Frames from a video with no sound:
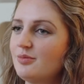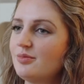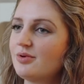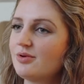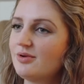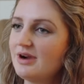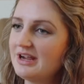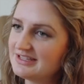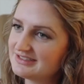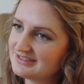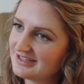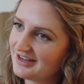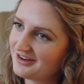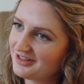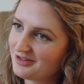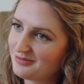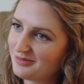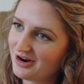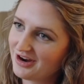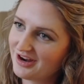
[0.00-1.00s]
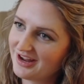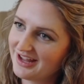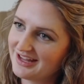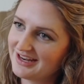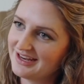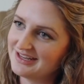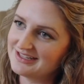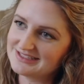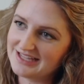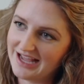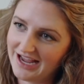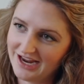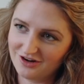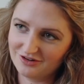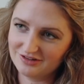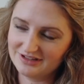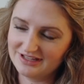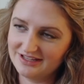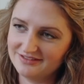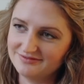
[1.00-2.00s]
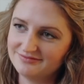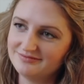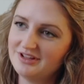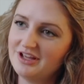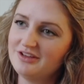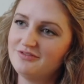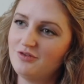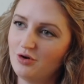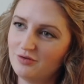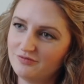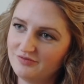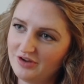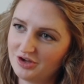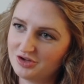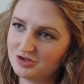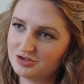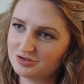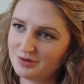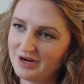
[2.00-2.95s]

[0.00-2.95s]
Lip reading: priced out of the market entirely if home values